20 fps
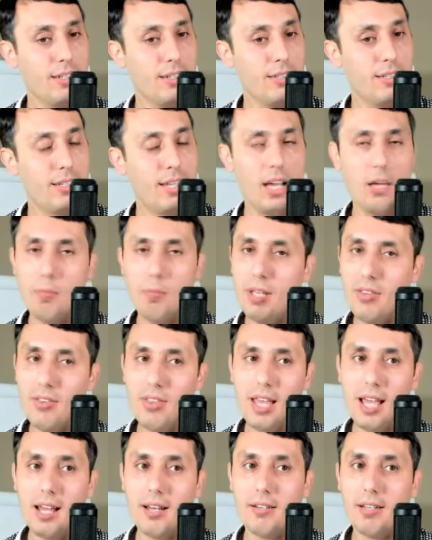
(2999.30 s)
Did I mean
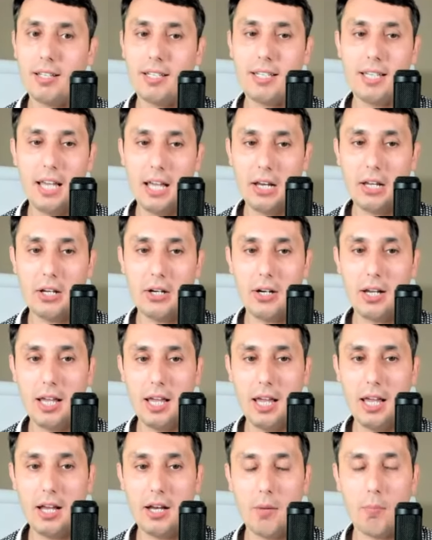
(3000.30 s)
that? Like carrier
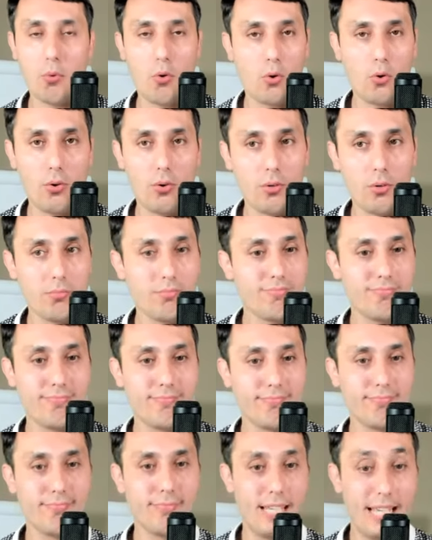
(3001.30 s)
and a broker
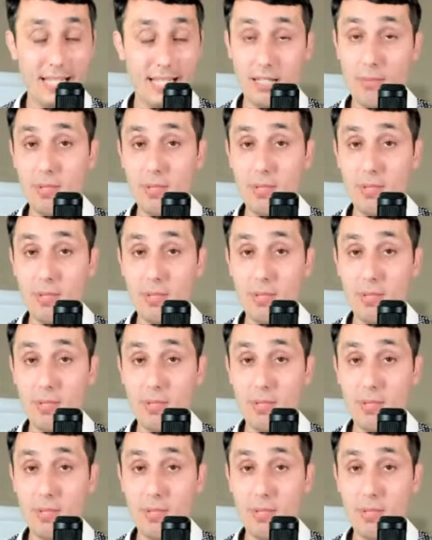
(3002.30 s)
is a